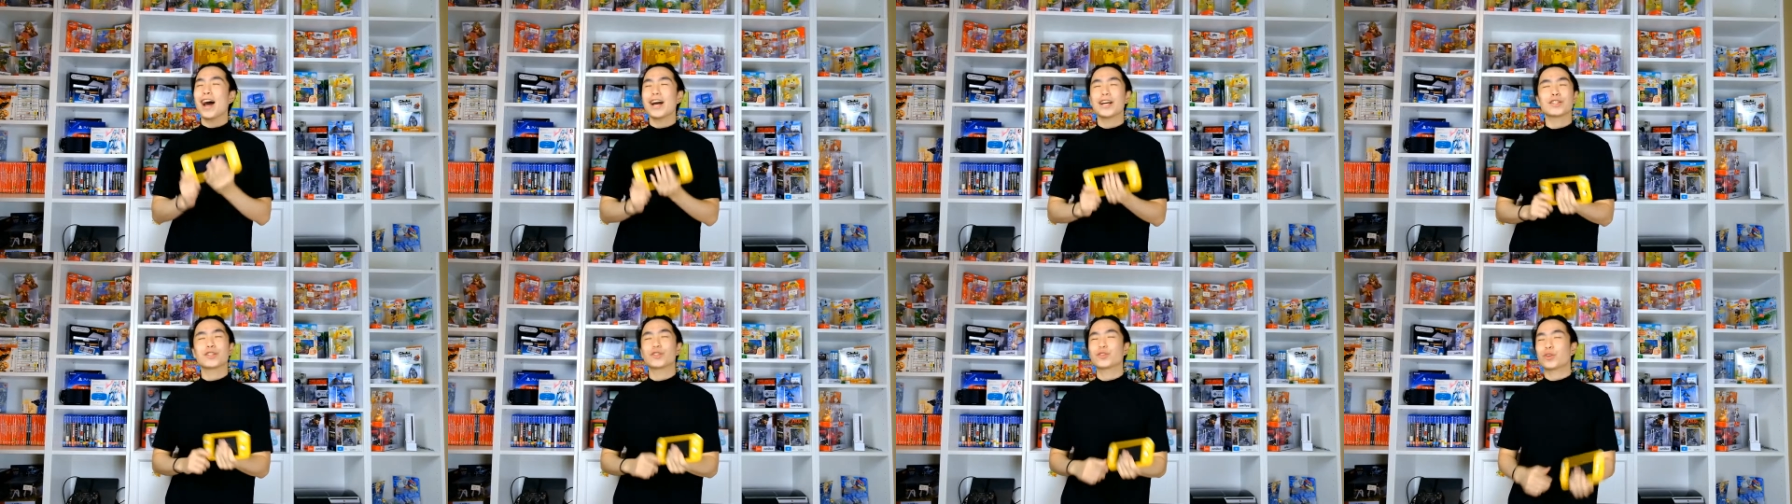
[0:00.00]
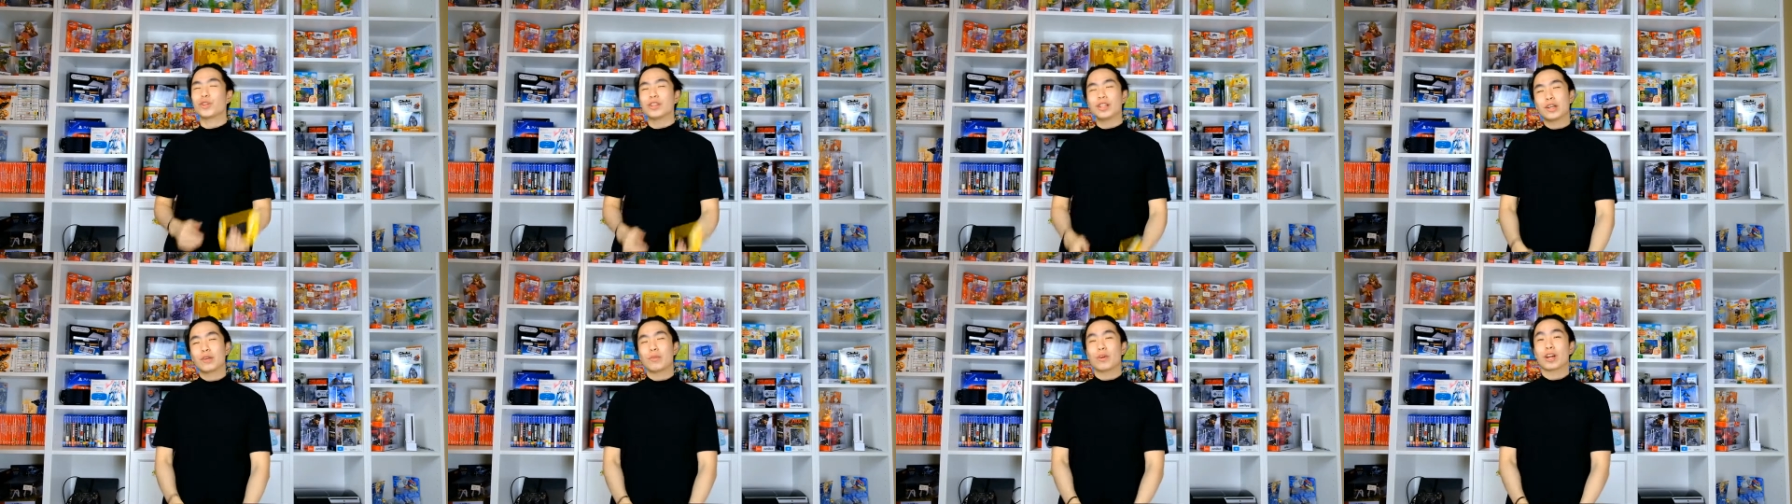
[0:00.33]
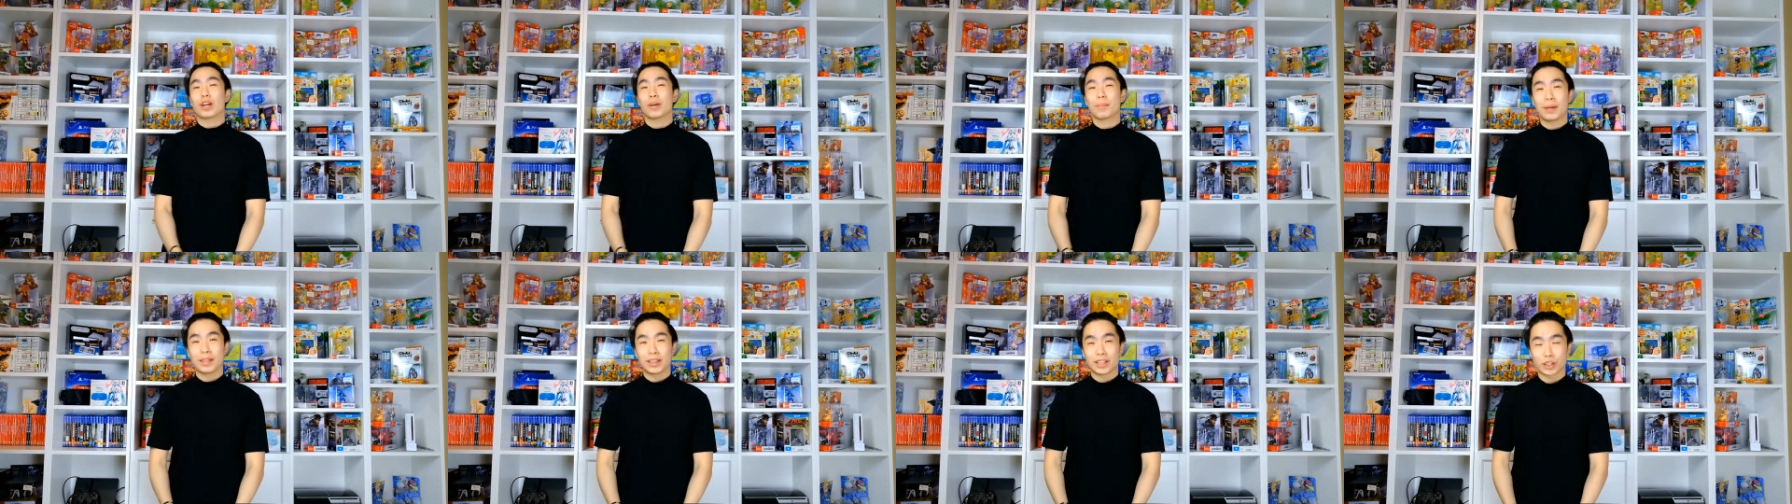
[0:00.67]
I
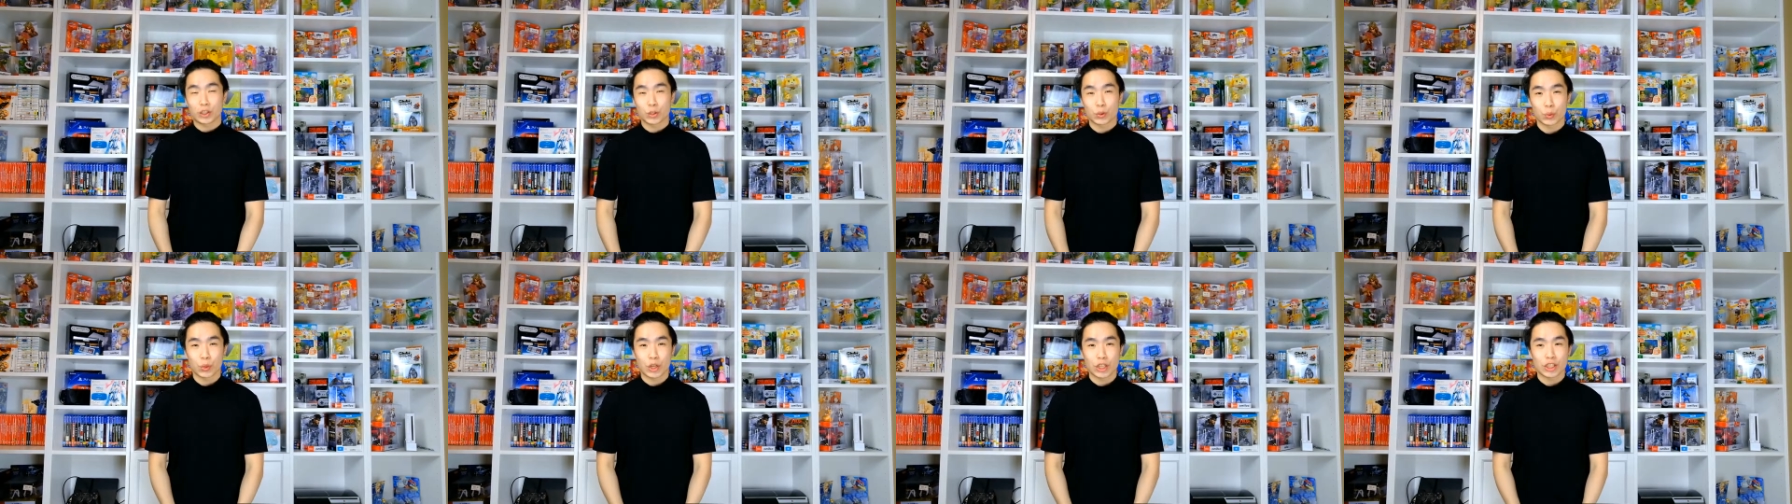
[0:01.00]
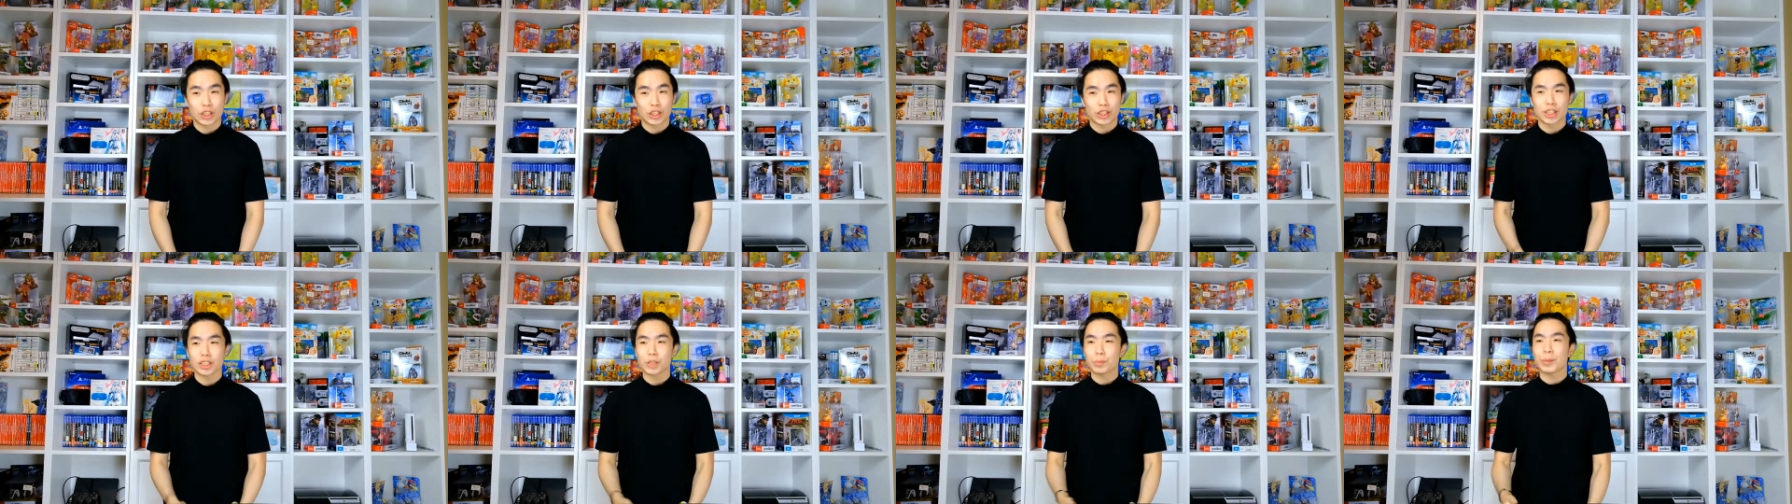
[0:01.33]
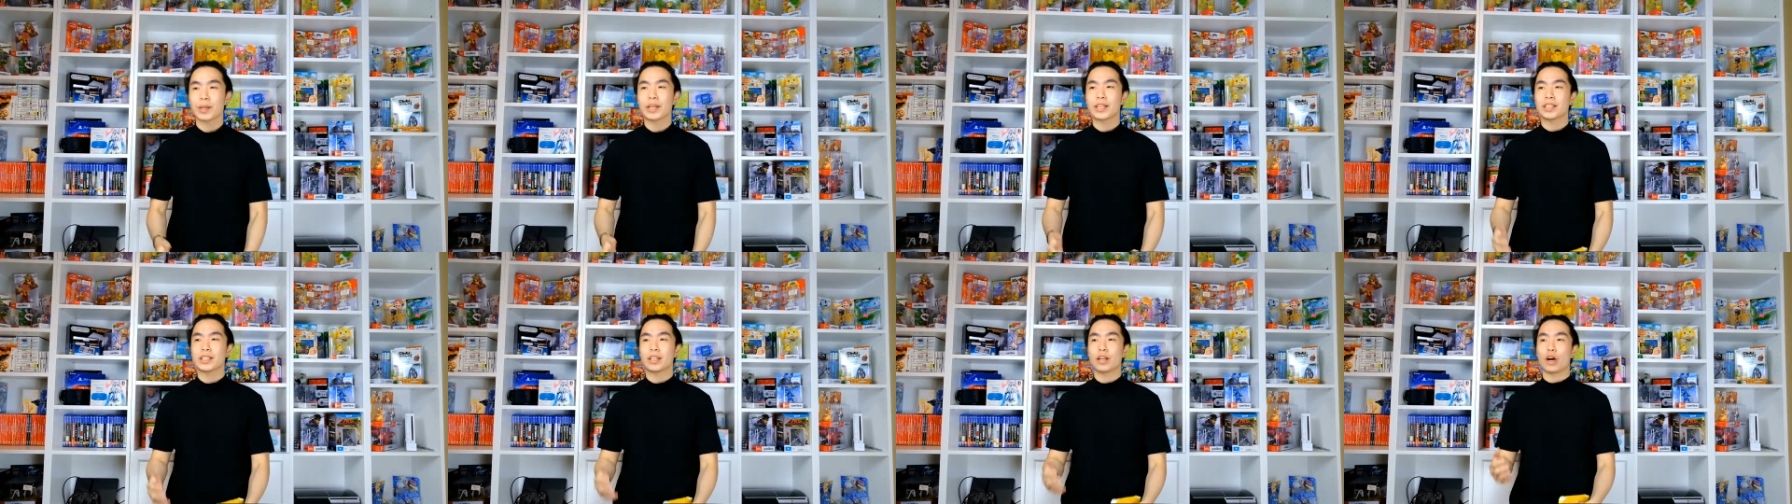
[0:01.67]
strongly recommend the Switch
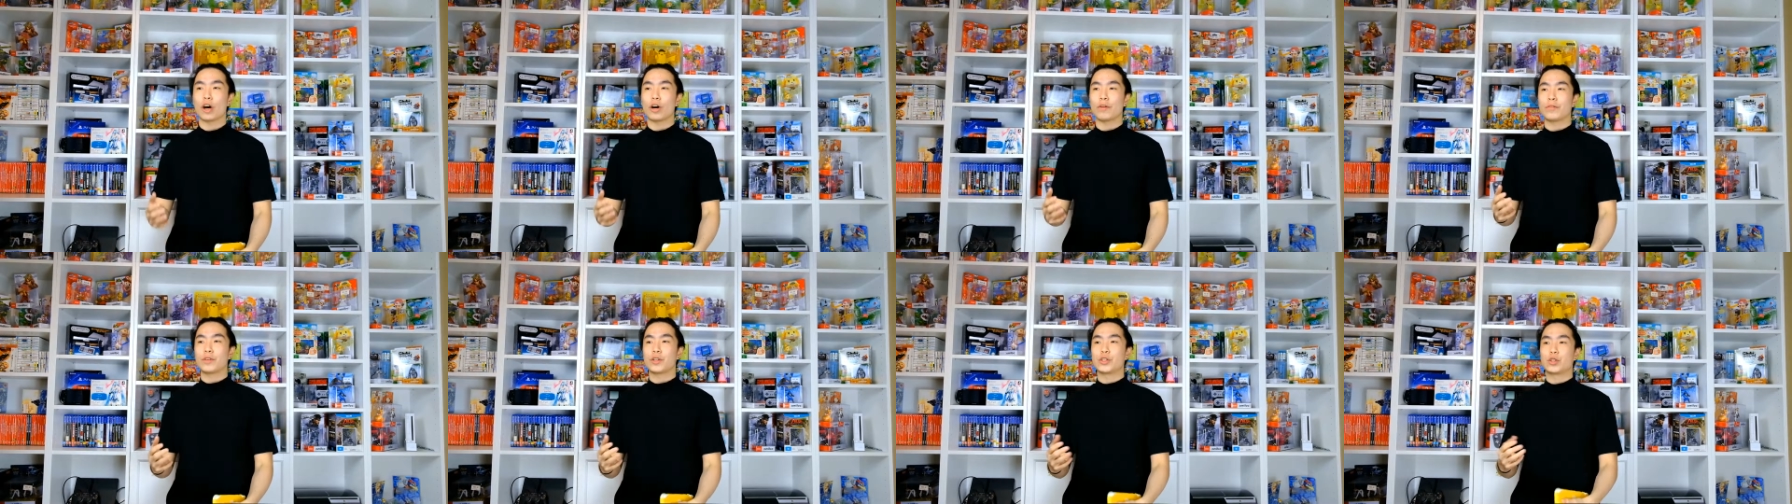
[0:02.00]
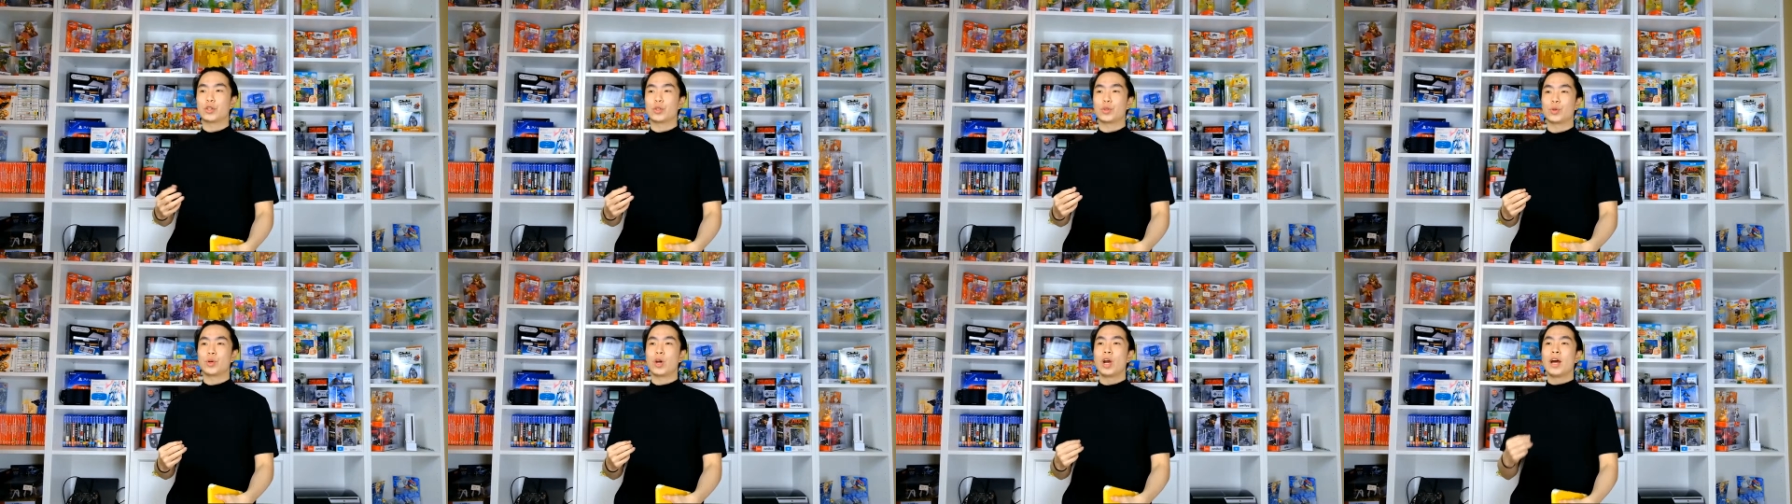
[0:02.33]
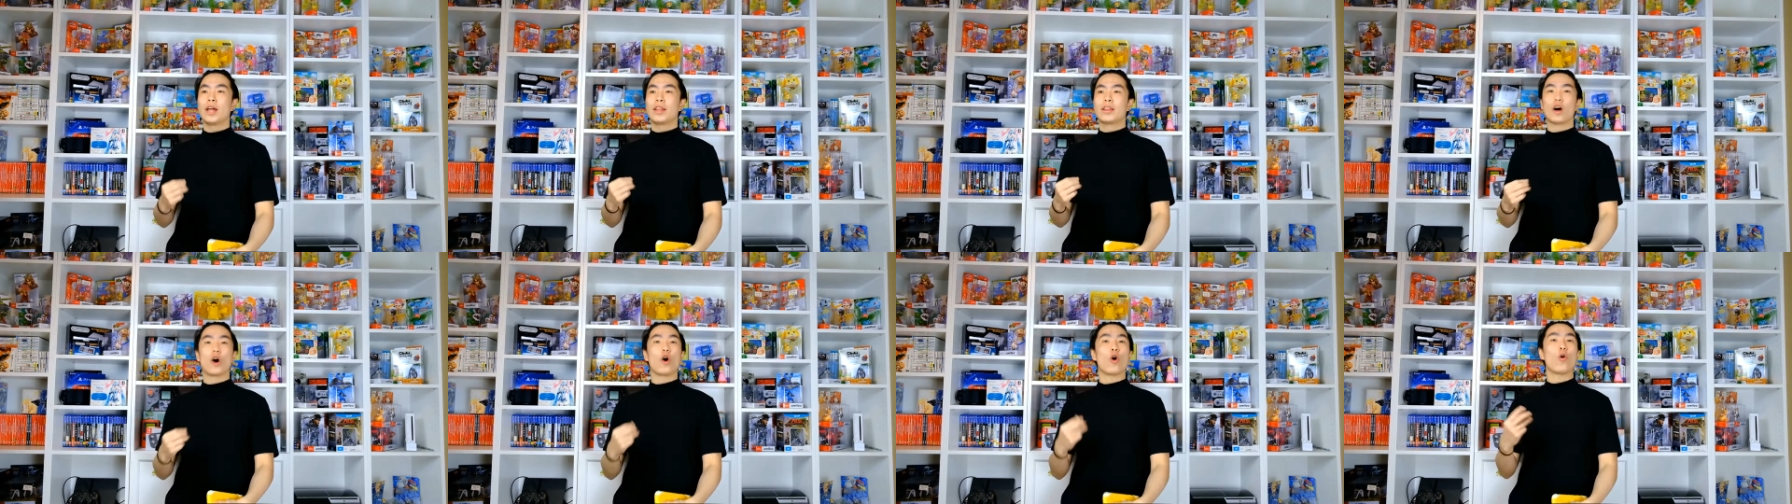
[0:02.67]
just because it offers
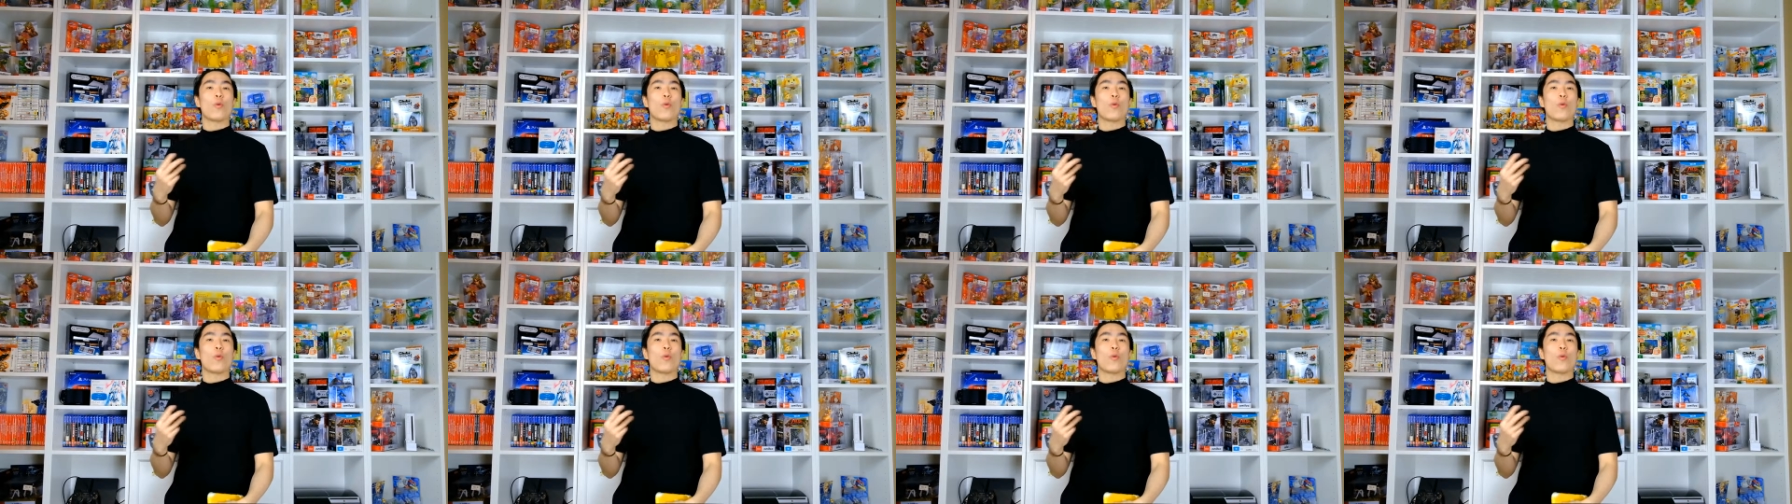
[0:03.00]
you